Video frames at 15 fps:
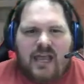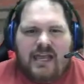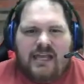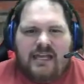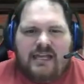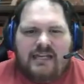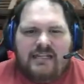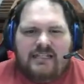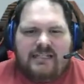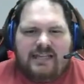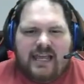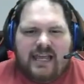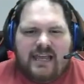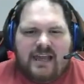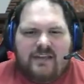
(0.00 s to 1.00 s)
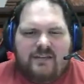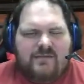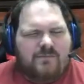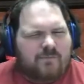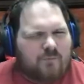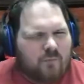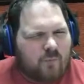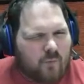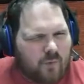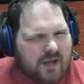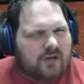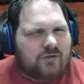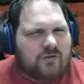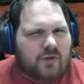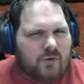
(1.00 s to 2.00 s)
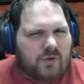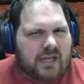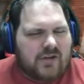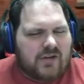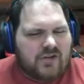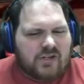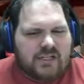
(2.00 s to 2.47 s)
It is a weird location.